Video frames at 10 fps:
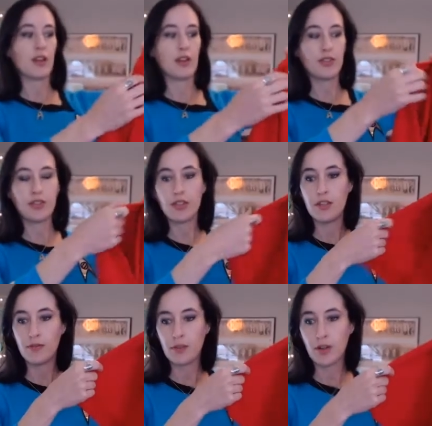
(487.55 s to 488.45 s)
has
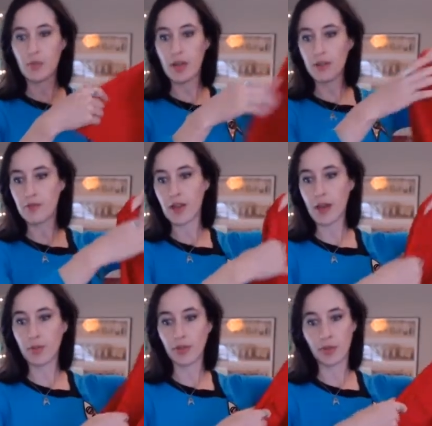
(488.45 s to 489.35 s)
the front and back
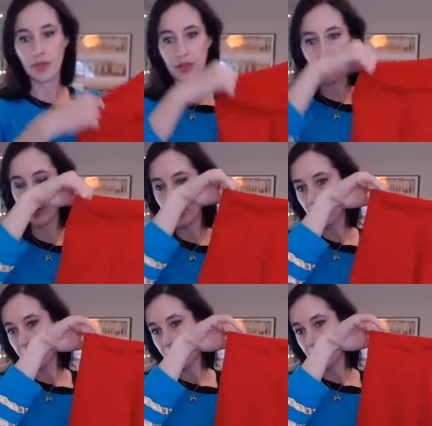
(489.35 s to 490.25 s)
flaps, which is
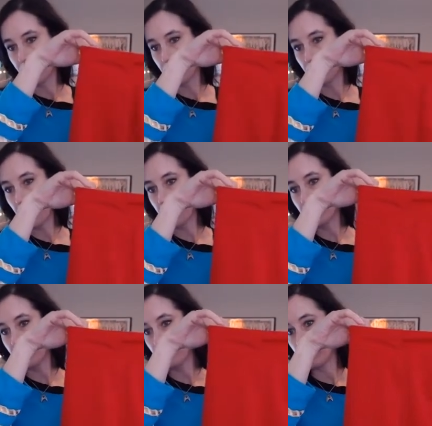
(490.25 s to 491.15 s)

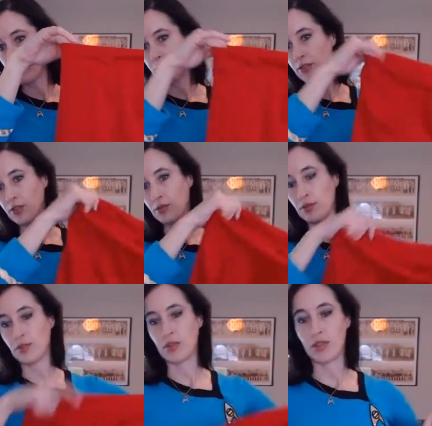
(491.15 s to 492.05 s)
correct
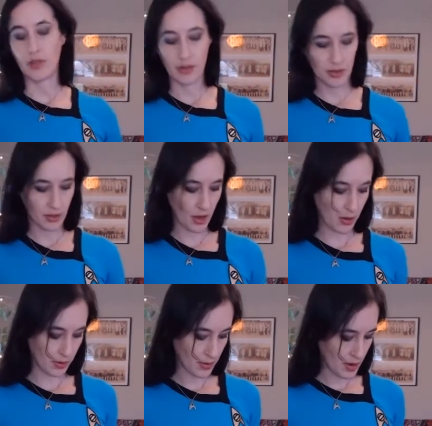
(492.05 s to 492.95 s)
to the
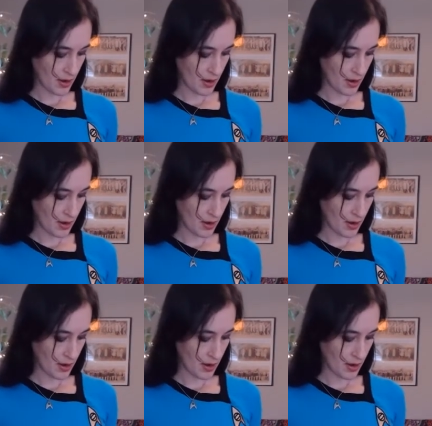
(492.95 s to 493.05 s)
show.